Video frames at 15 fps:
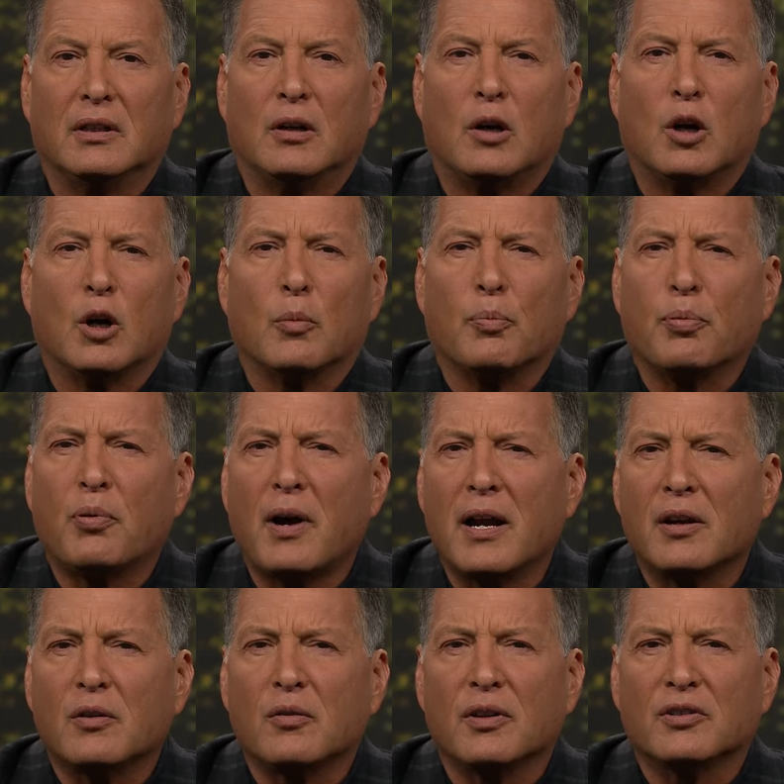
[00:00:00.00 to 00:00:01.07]
or a
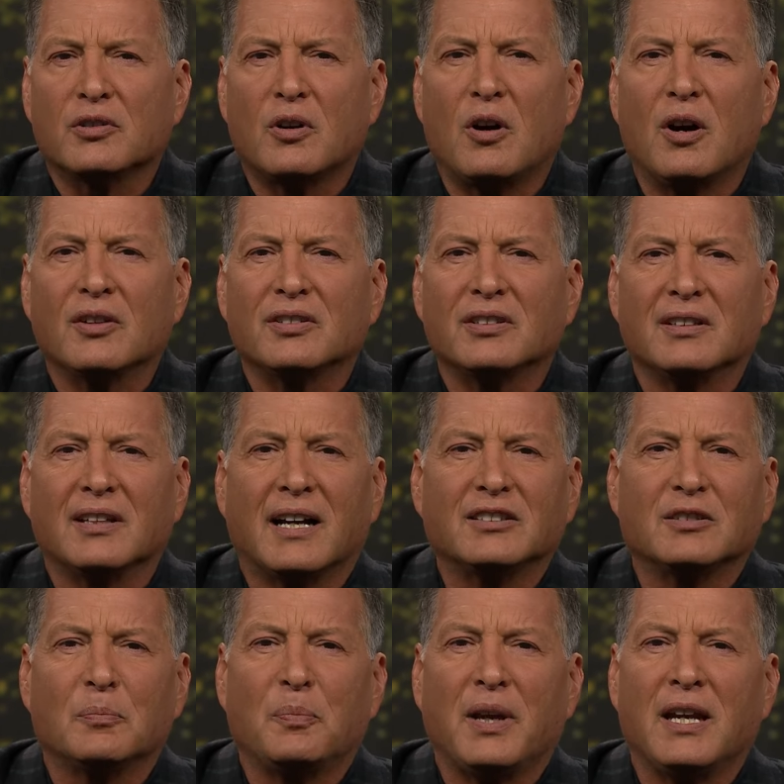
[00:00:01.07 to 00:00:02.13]
prodigal that's causing lots
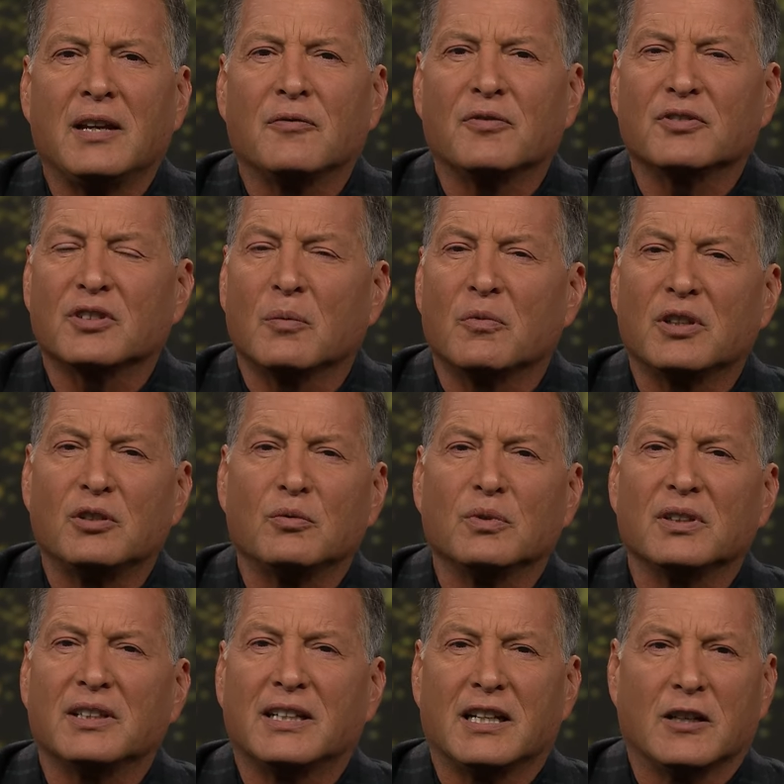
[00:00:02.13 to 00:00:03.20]
of pain for someone that you
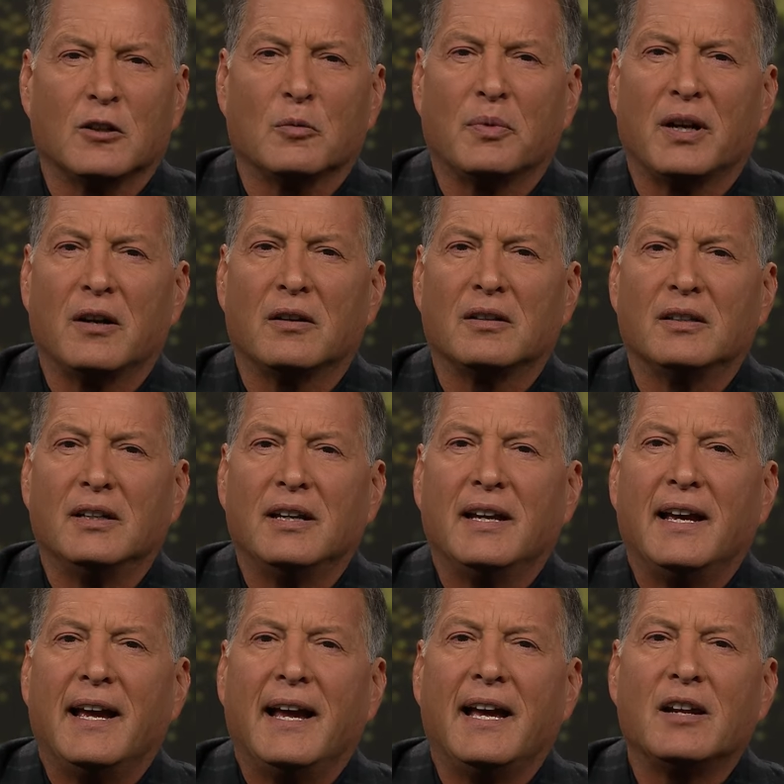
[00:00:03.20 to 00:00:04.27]
really care about.
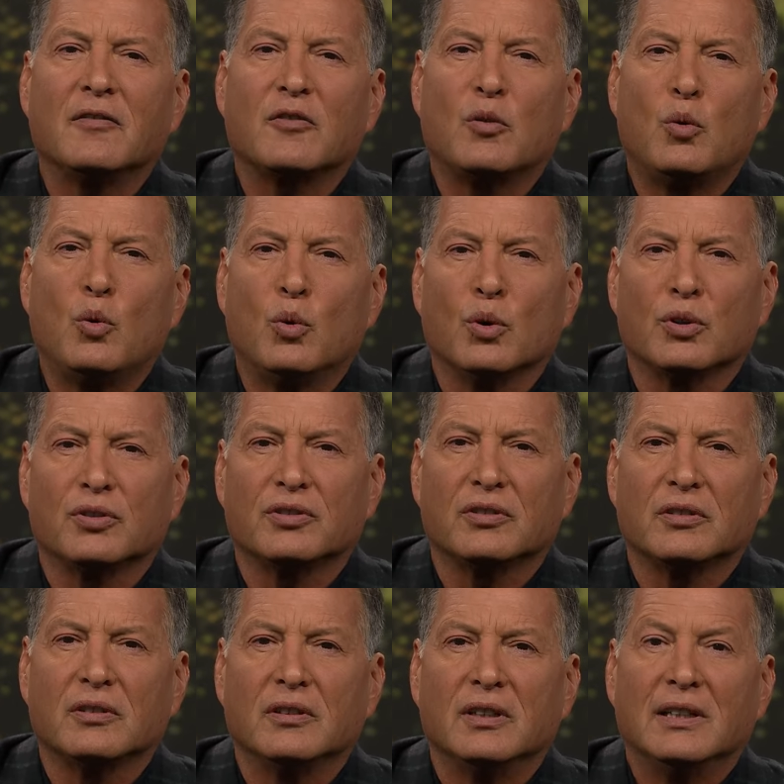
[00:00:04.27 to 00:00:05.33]
And of course,
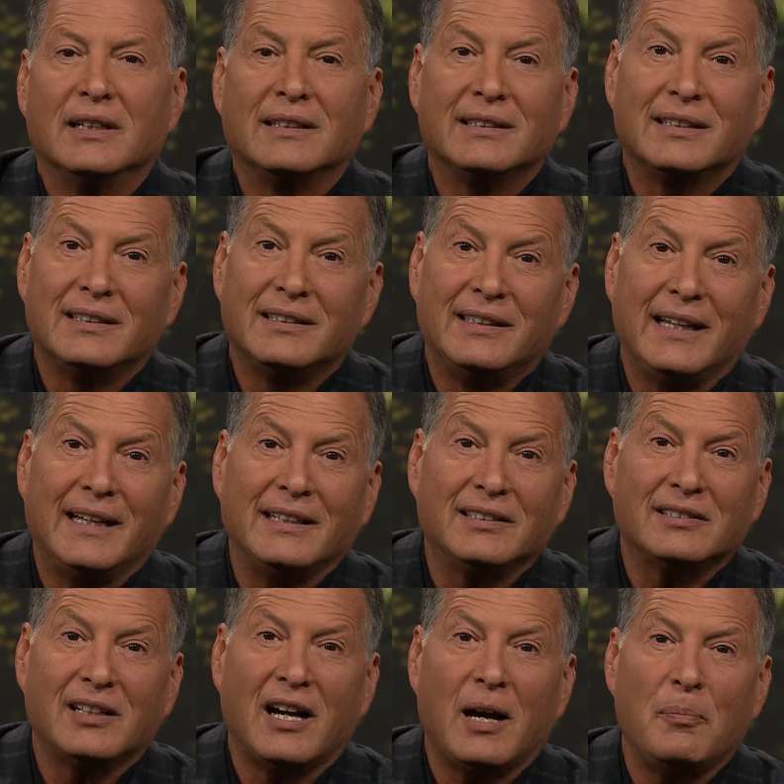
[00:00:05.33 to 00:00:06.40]
today's
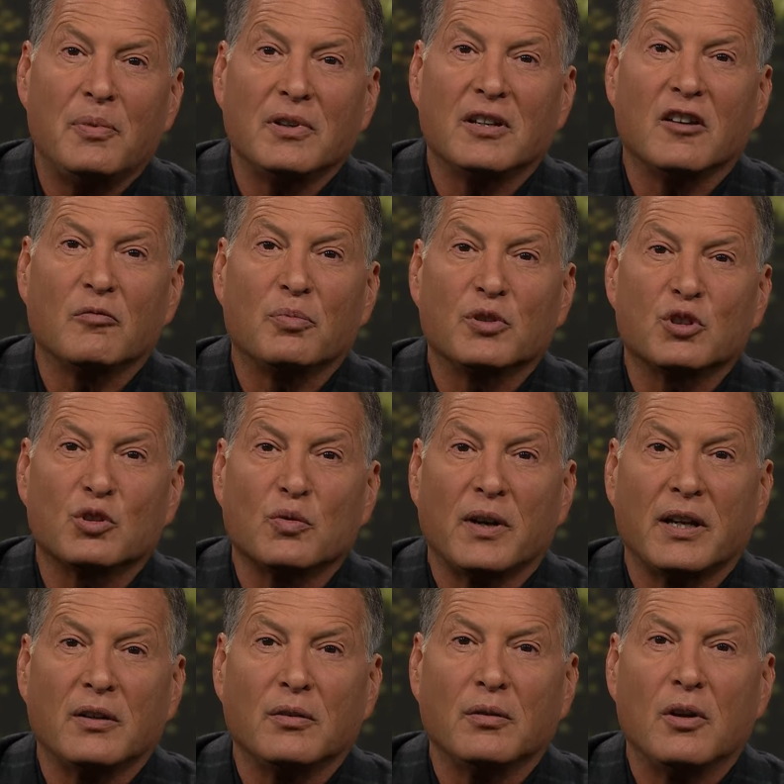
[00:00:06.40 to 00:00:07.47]
topic of
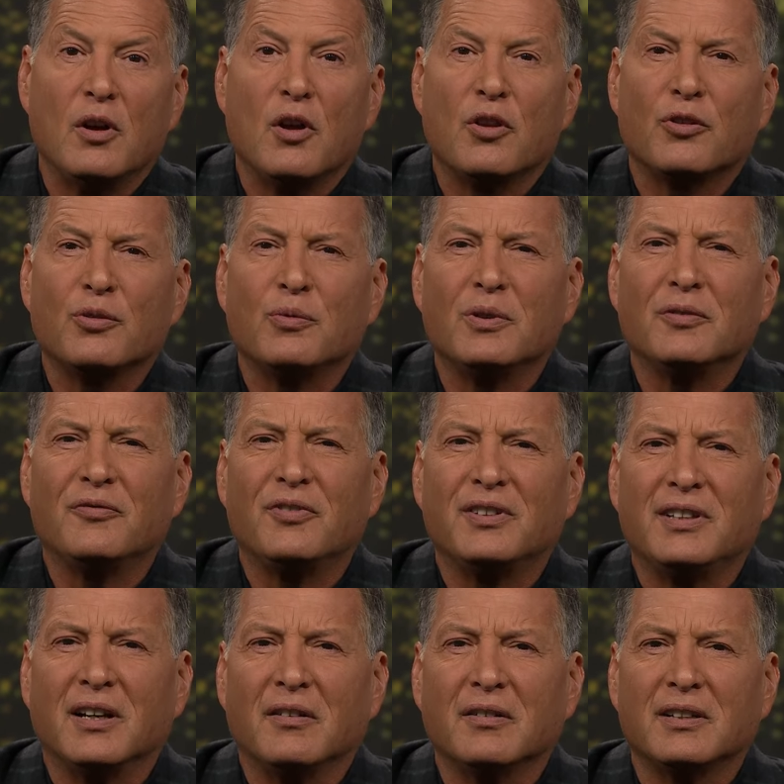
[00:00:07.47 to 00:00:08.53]
betrayal through
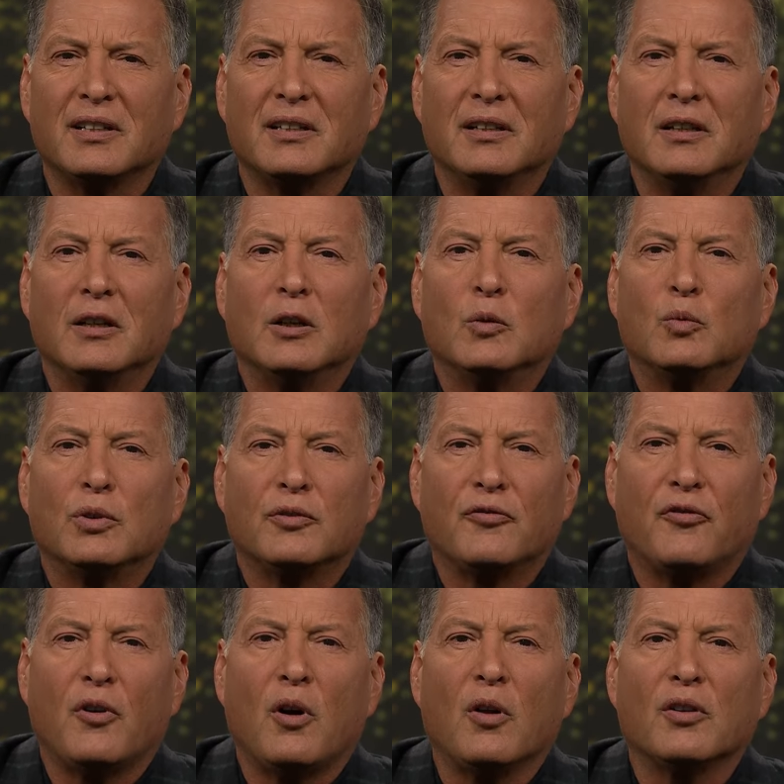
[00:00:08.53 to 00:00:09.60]
infidelity would
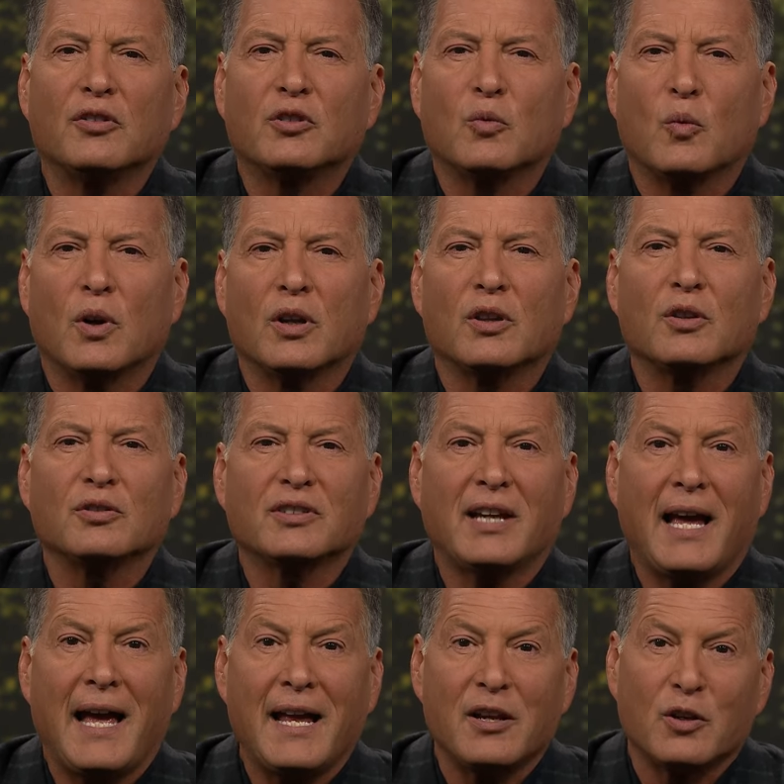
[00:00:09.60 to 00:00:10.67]
fall into one of those
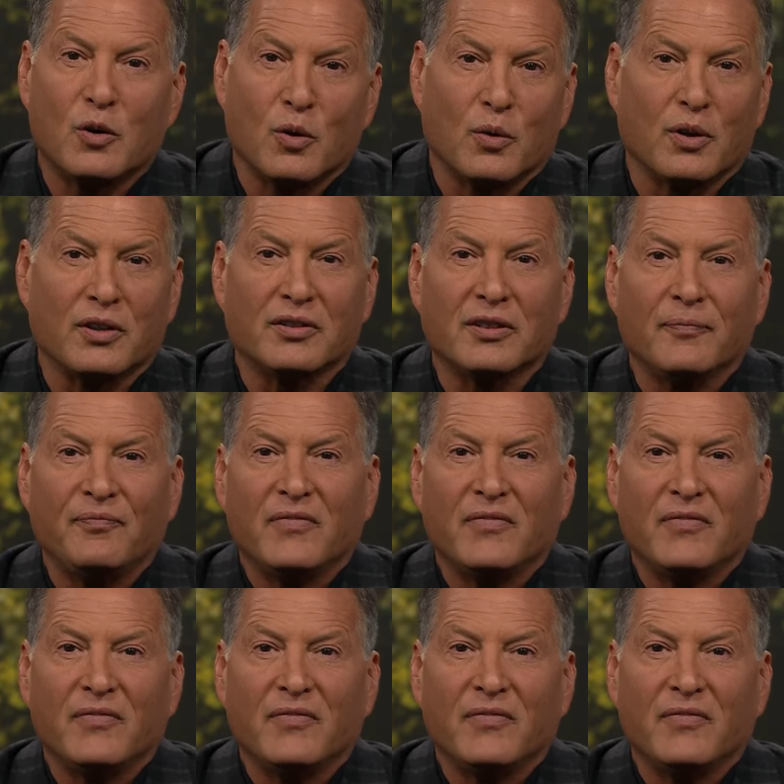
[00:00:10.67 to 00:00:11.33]
categories